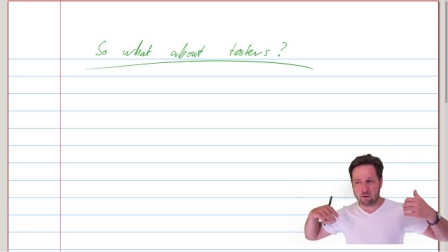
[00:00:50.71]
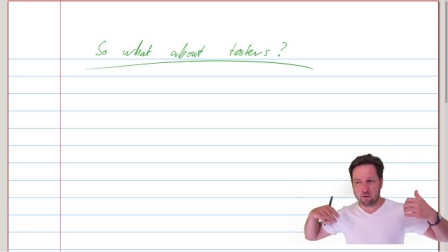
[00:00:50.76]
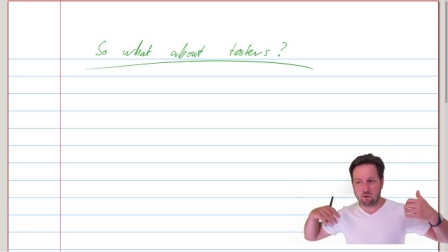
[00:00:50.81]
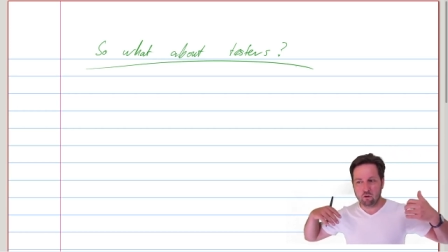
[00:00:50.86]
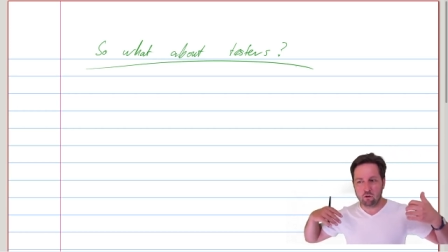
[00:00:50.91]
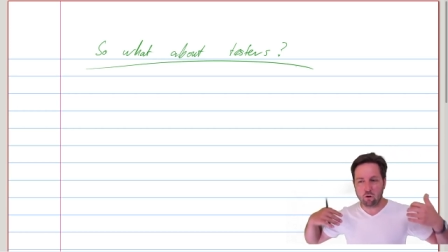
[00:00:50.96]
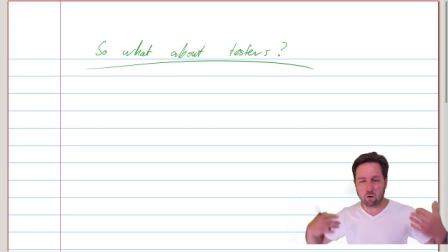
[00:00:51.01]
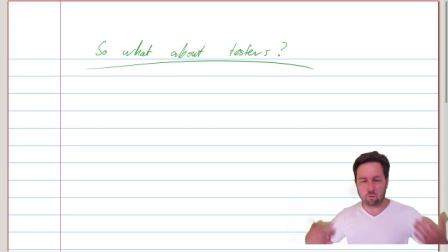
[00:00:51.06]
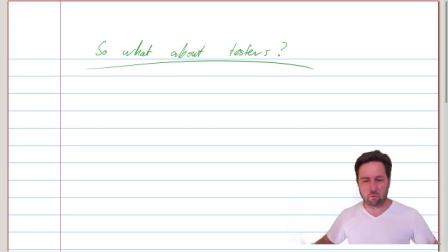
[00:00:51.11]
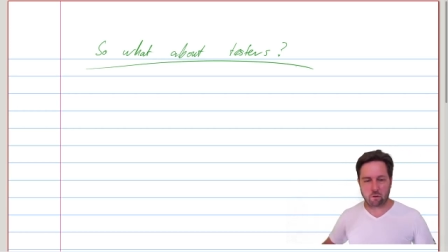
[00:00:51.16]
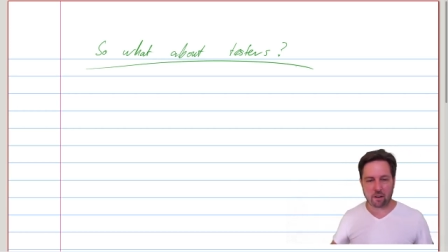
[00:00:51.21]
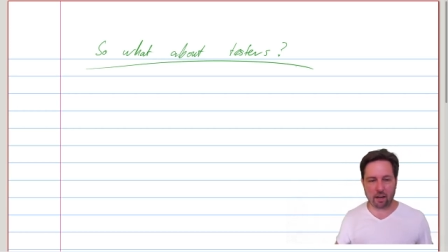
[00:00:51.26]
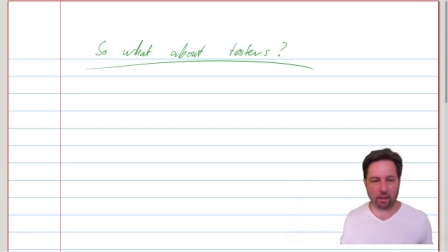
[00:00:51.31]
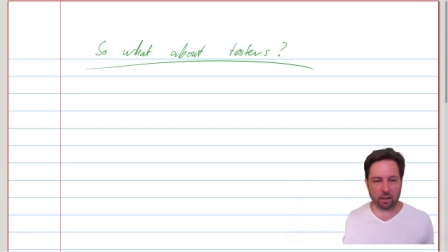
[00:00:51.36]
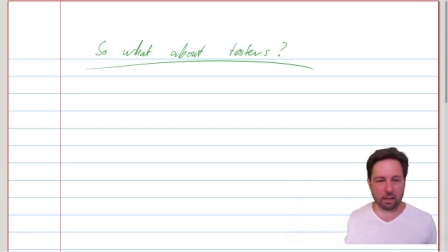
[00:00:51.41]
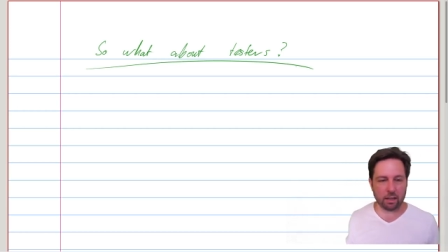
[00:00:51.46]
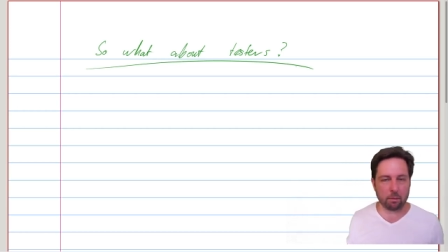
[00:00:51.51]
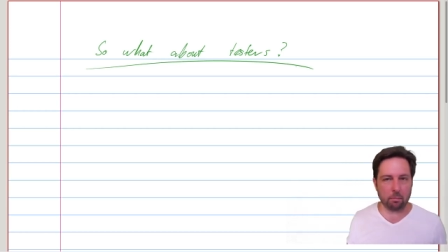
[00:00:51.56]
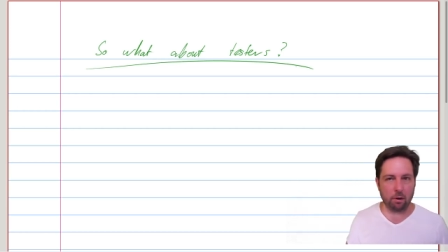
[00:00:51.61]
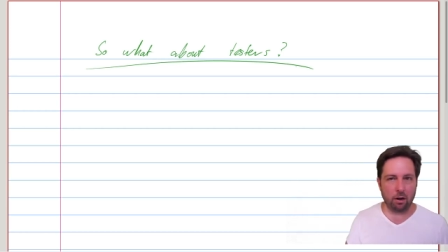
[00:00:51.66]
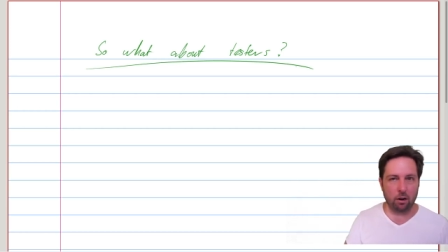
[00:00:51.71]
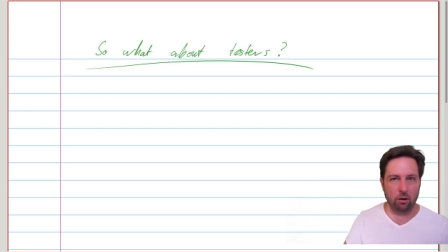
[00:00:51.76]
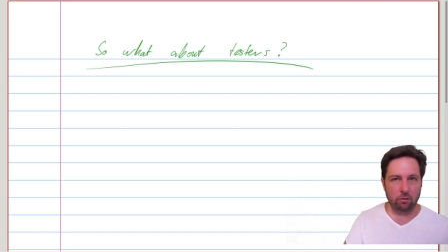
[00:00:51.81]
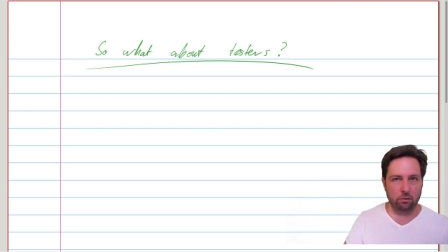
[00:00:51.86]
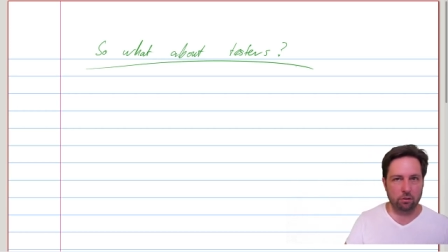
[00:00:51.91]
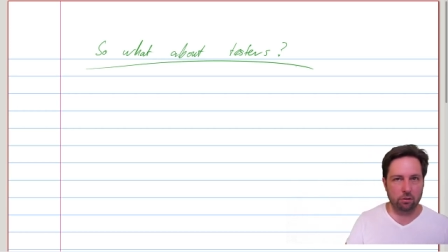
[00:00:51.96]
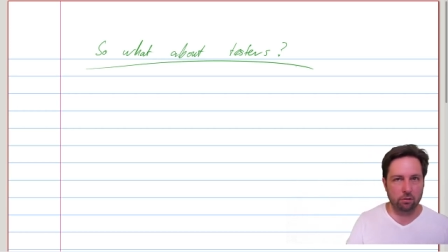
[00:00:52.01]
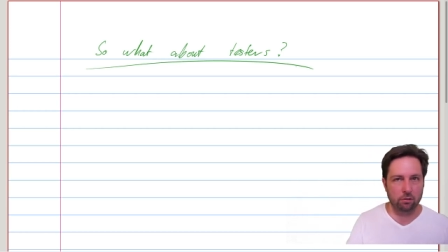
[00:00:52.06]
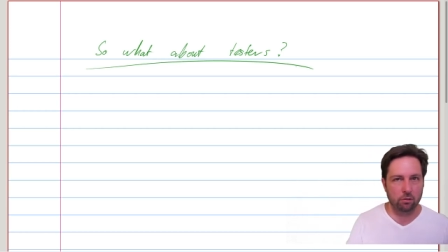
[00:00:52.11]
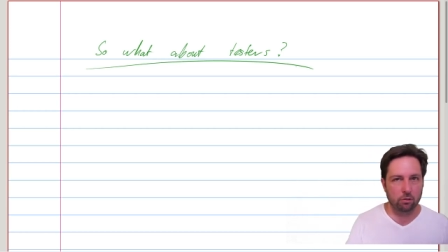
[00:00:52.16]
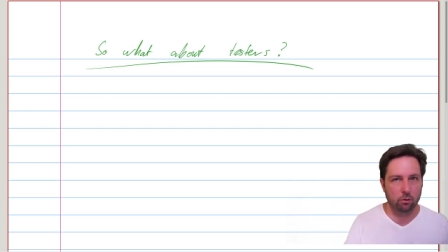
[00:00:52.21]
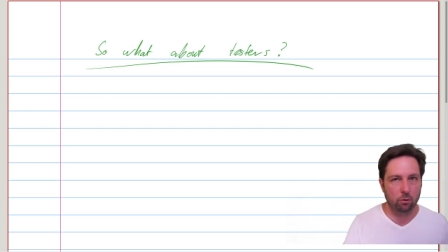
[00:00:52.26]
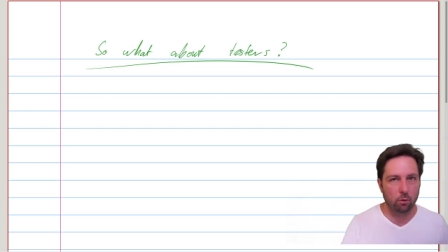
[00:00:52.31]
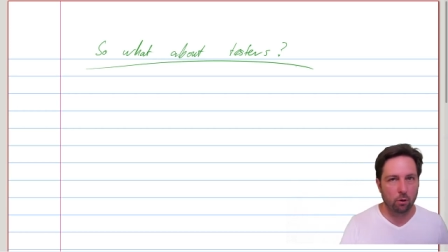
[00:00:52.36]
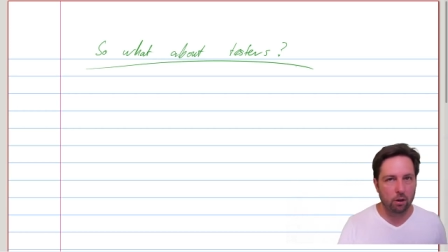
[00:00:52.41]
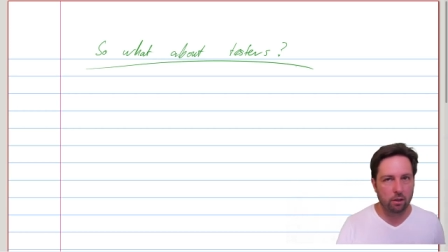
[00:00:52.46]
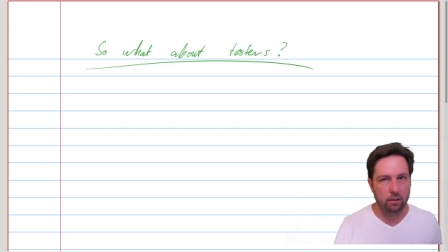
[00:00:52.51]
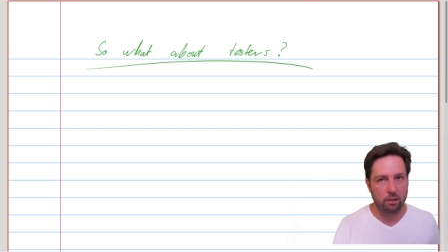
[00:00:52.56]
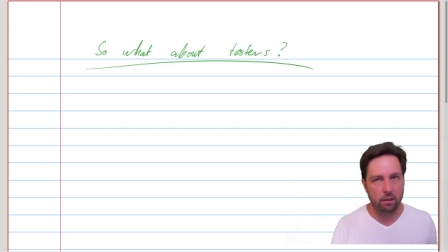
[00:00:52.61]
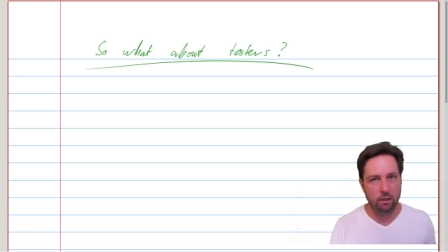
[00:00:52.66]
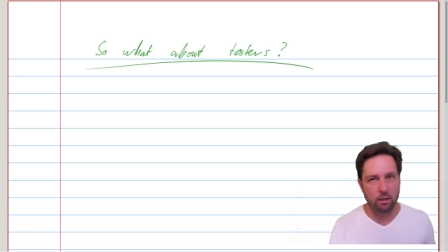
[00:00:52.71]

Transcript: not forgetting about quality.